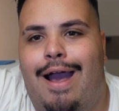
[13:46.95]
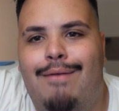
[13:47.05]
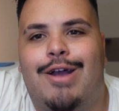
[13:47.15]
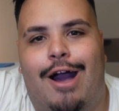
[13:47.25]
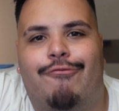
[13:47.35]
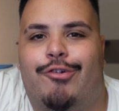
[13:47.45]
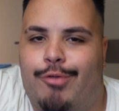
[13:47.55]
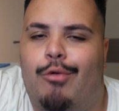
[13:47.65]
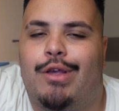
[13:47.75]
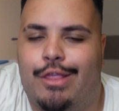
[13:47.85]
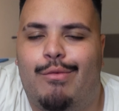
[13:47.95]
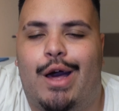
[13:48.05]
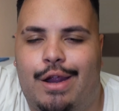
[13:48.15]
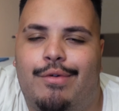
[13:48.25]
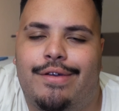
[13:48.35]
I'm comfortable with
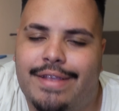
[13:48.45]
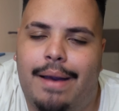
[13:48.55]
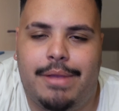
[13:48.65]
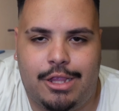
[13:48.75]
whatever is coming